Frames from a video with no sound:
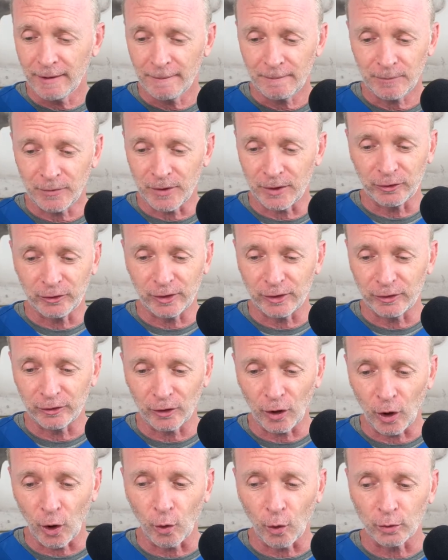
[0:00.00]
this is
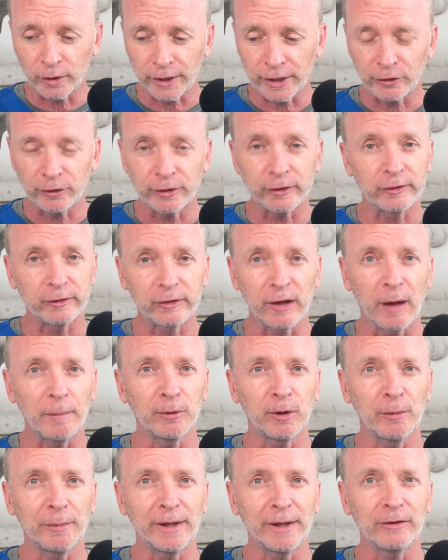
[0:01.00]
only to
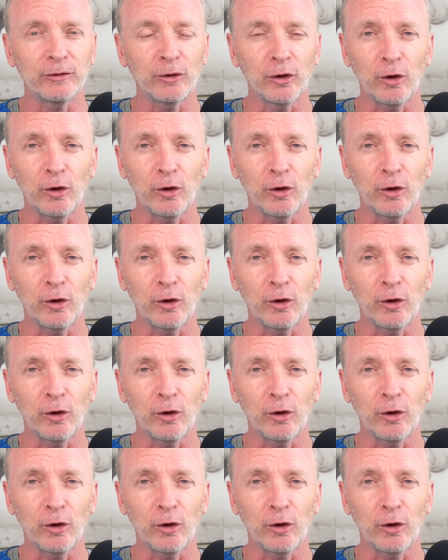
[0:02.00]
supplement,